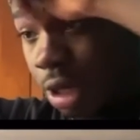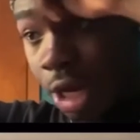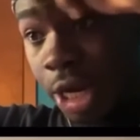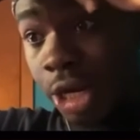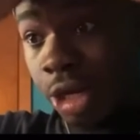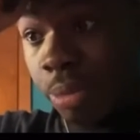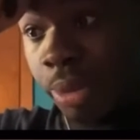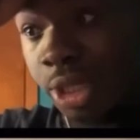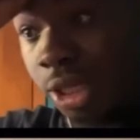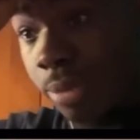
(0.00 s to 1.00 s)
They need to be
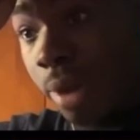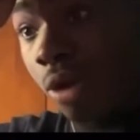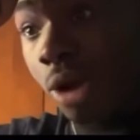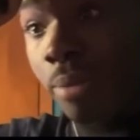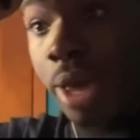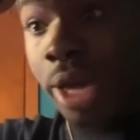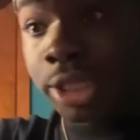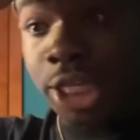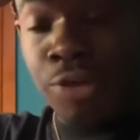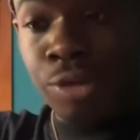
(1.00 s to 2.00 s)
telling Malcolm X,
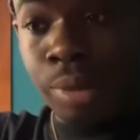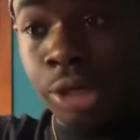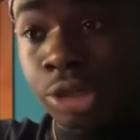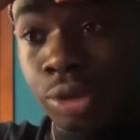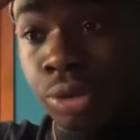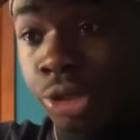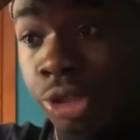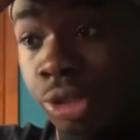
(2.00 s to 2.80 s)
everybody stories.